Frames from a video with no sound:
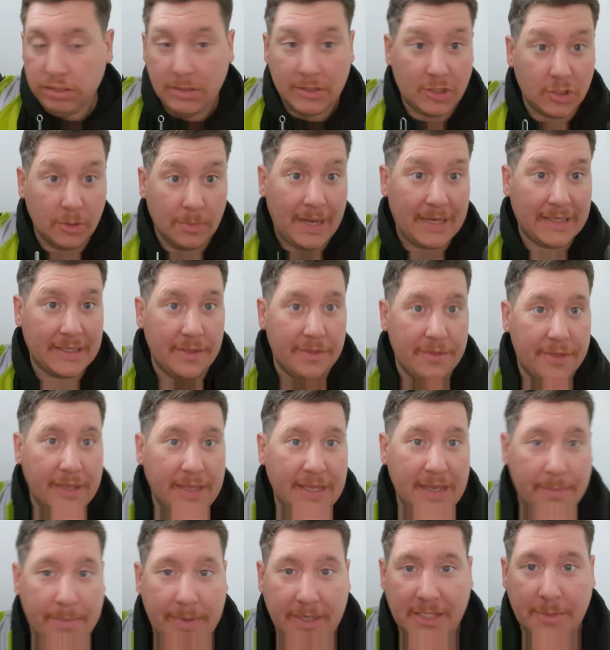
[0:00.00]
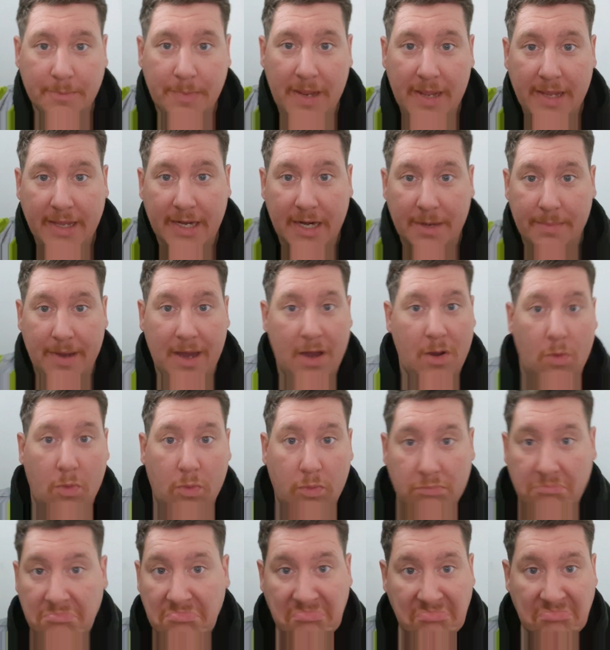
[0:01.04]
Something I didn't think I'd be speaking
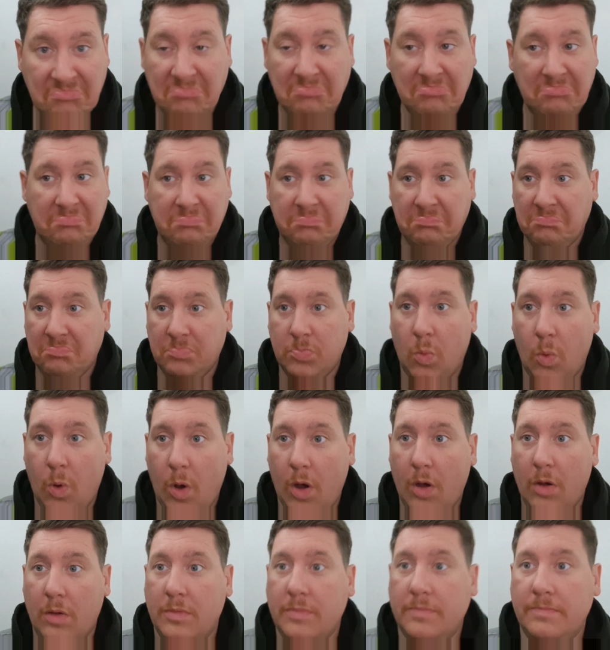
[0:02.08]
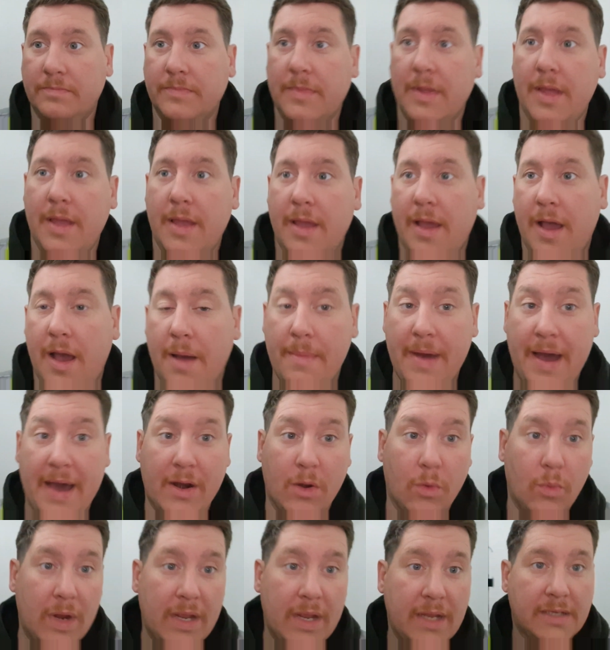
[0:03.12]
about, a
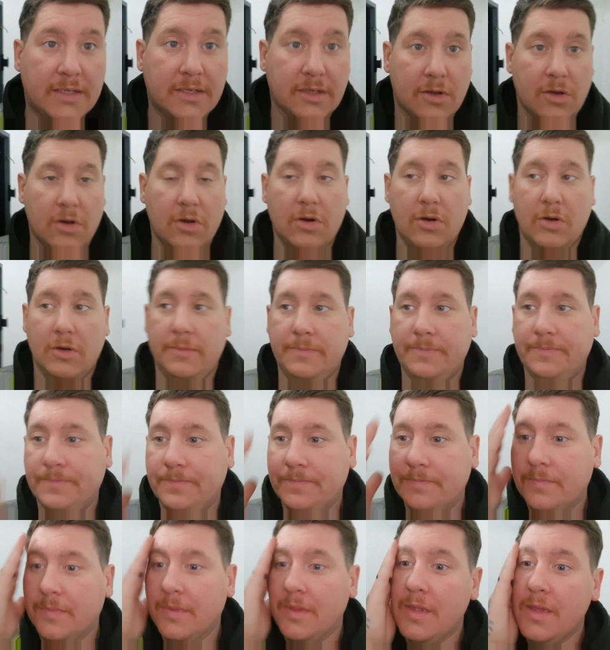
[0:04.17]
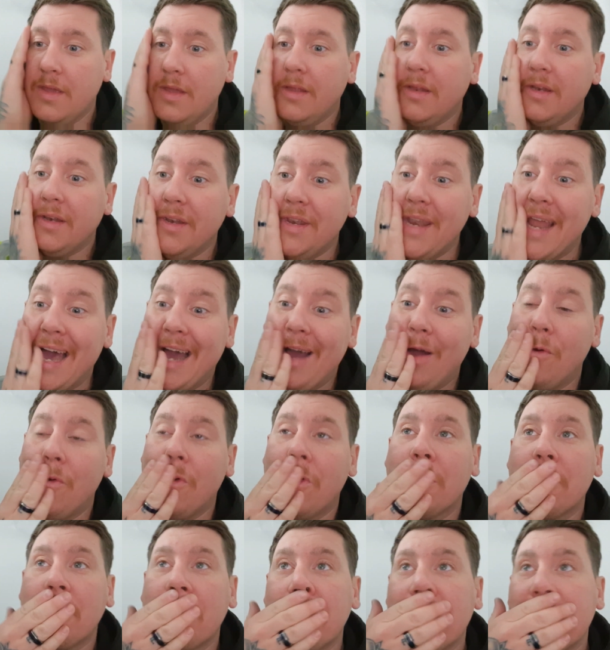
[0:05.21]
matter of weeks ago. Now,
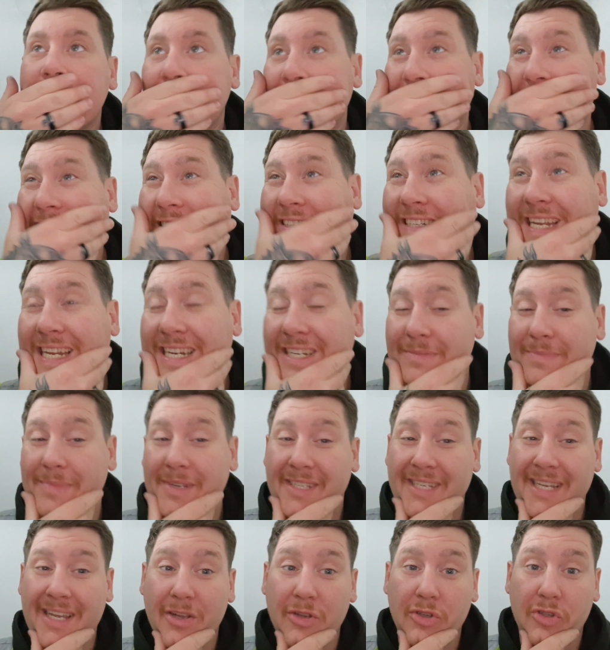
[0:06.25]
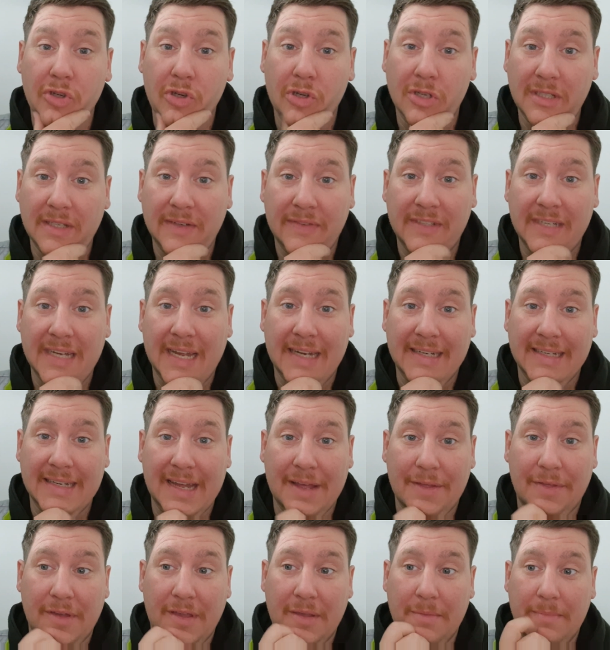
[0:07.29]
with the season Mateo Joseph's had, I
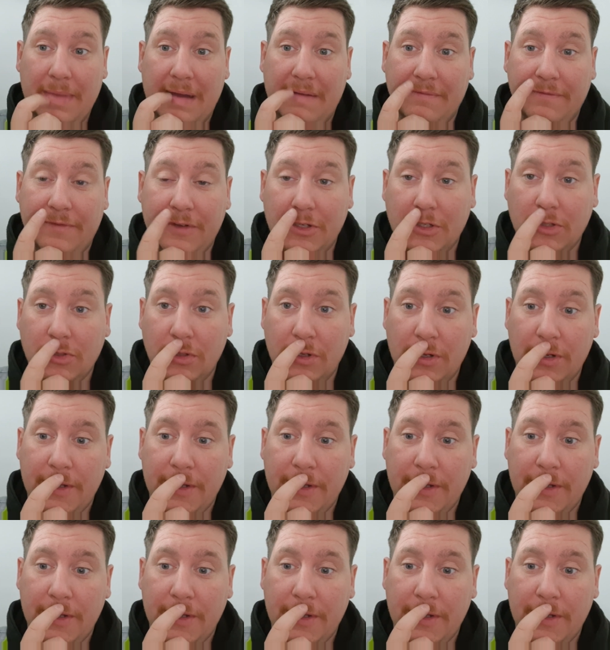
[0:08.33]
think Bamford's